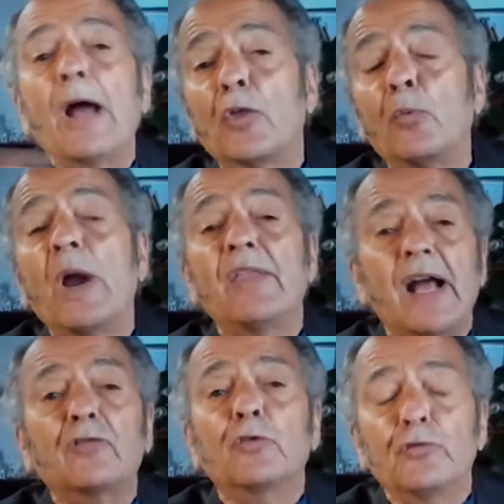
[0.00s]
and by the
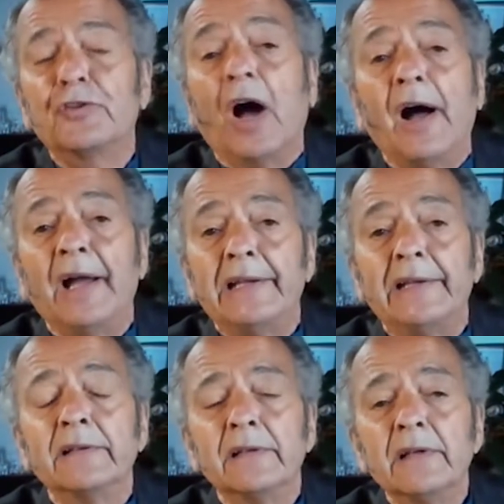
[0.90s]
way, that's who's
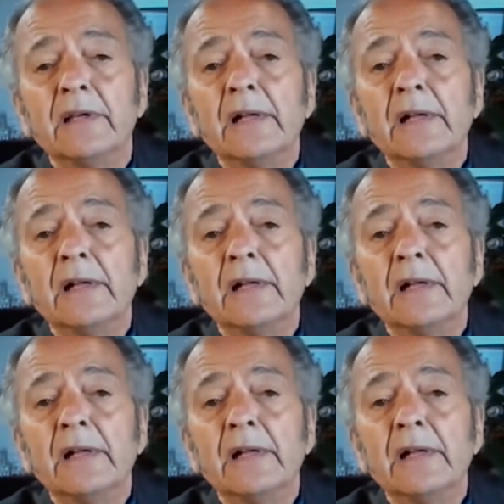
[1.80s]
dying,